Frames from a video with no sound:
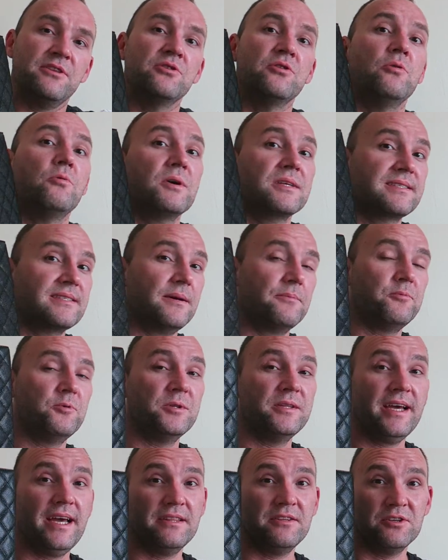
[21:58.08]
don't know what's up
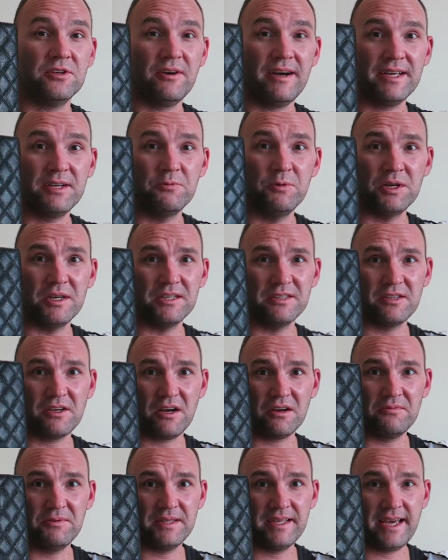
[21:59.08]
with that. You know, I quickly
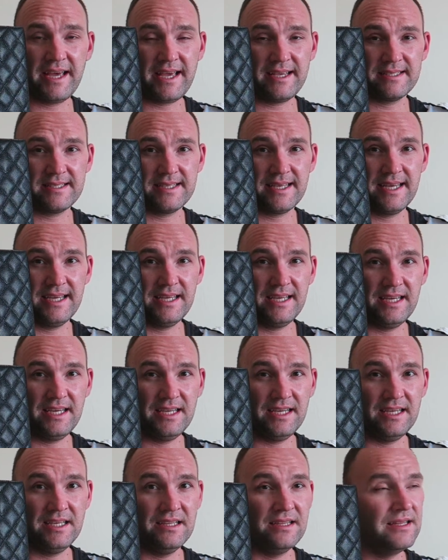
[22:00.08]
talked with the SA
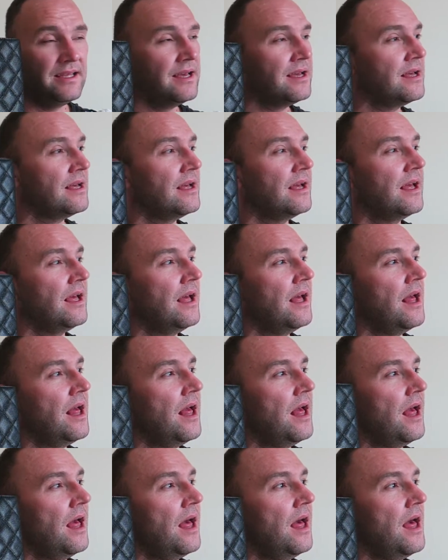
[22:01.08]
in
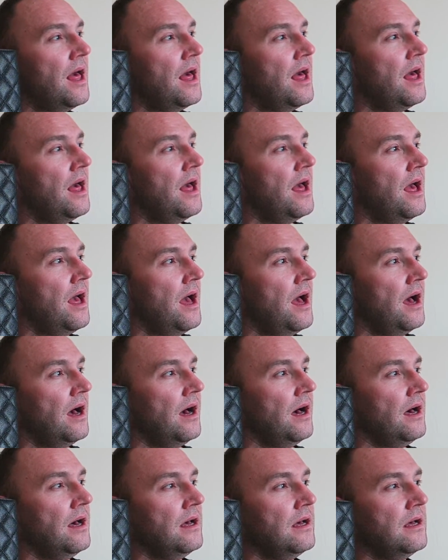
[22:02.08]

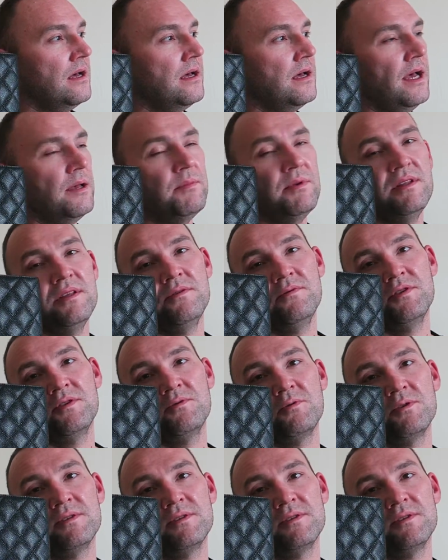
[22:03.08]
I believe it